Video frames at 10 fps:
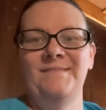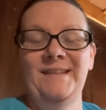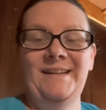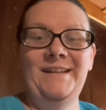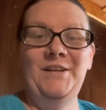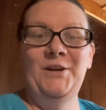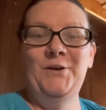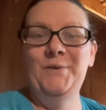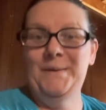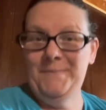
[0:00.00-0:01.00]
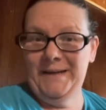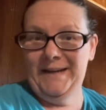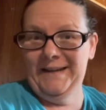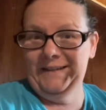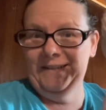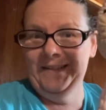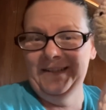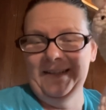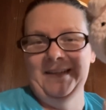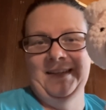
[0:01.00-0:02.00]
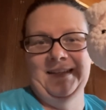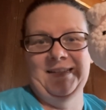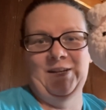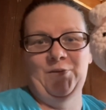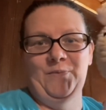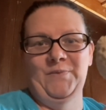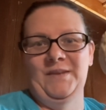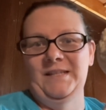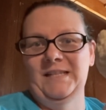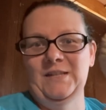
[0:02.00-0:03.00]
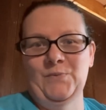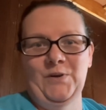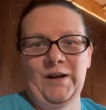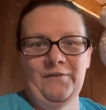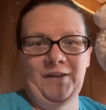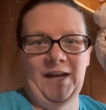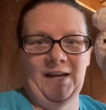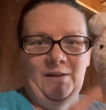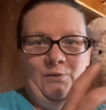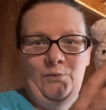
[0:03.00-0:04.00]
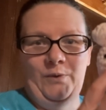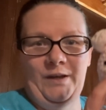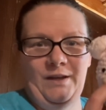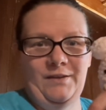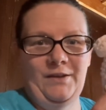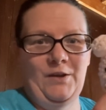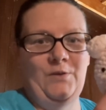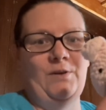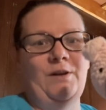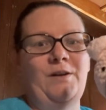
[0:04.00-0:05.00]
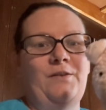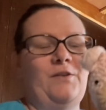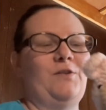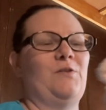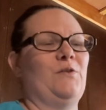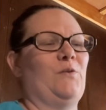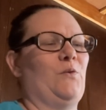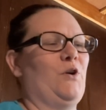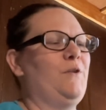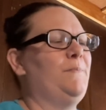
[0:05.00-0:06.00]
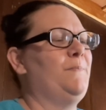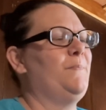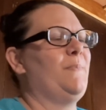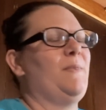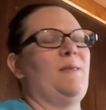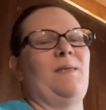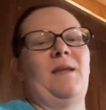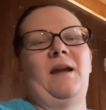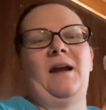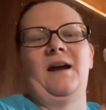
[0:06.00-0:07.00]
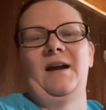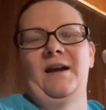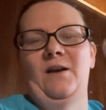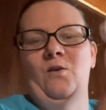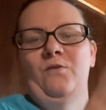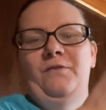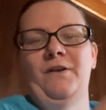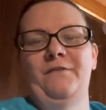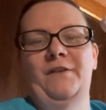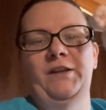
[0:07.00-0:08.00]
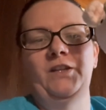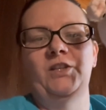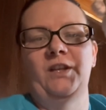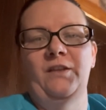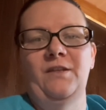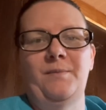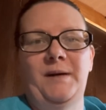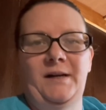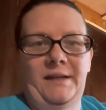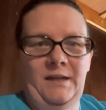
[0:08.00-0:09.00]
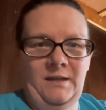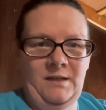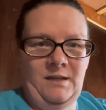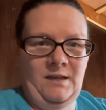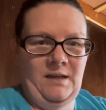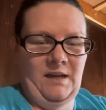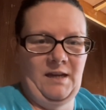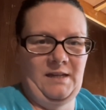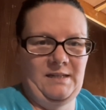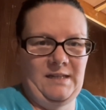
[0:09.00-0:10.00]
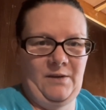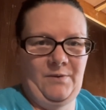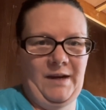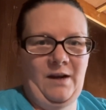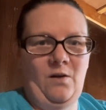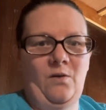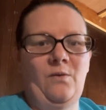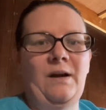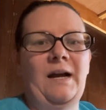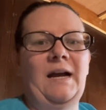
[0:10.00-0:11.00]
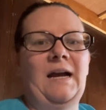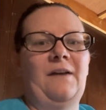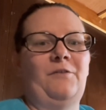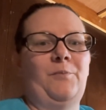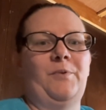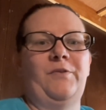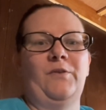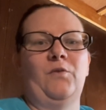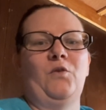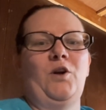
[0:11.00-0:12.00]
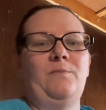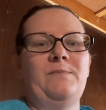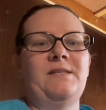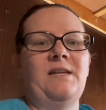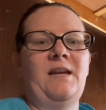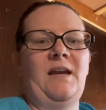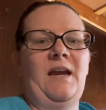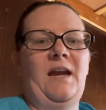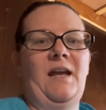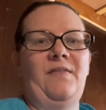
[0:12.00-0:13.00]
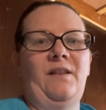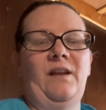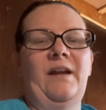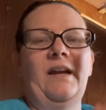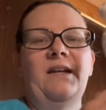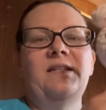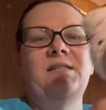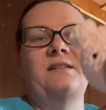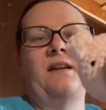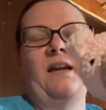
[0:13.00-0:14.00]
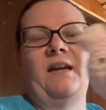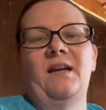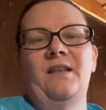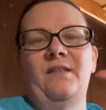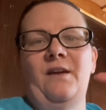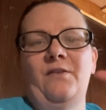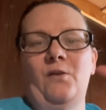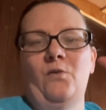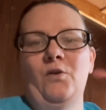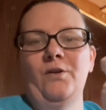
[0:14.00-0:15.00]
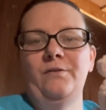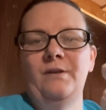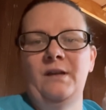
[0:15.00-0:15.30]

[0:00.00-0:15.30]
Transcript: Hey y'all, I'm back. So this is where I've gotten with Una the unicorn. I have finished the body, and so now I have to put the arms and the legs and the horn